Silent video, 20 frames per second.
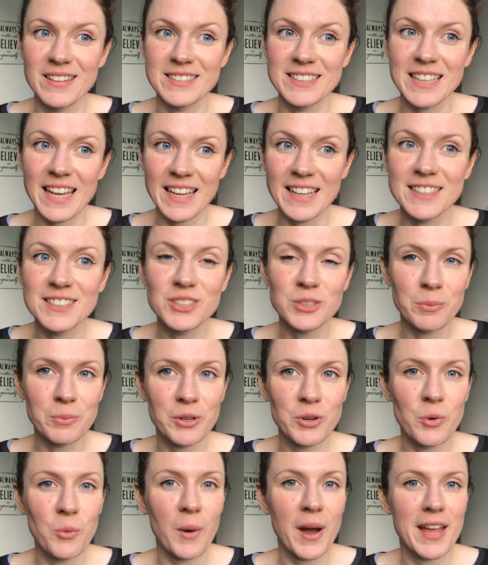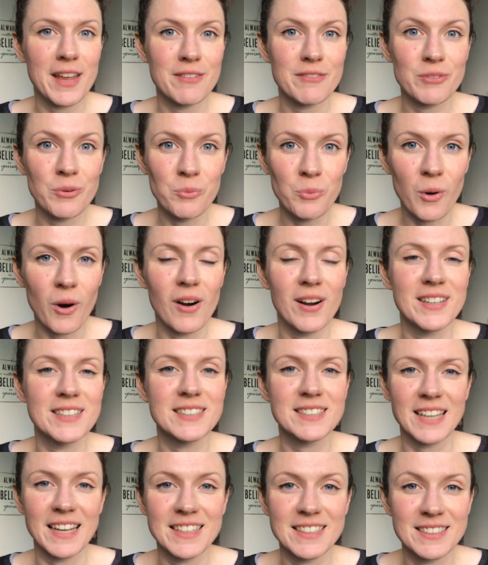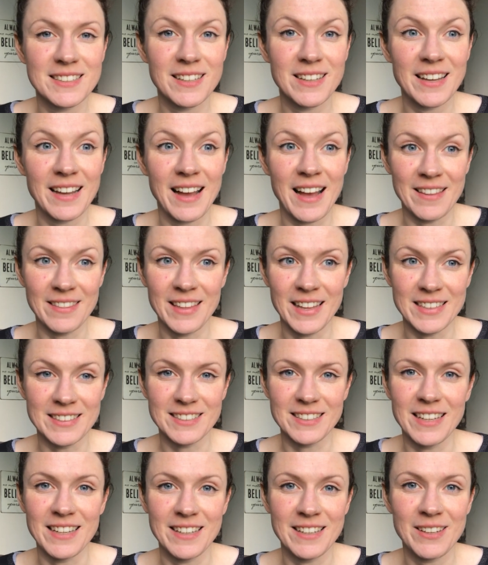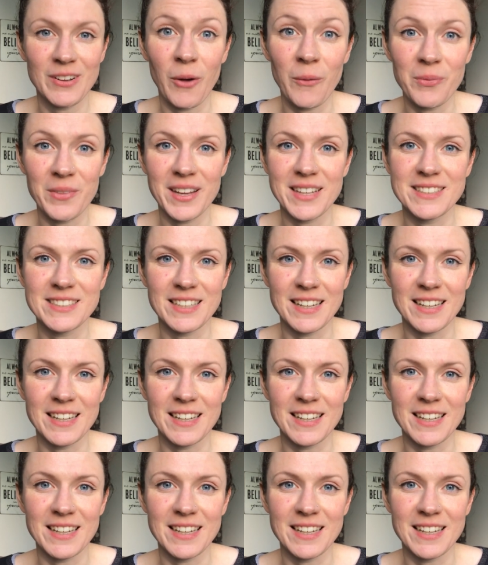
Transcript: taking something away from what I say on that day. And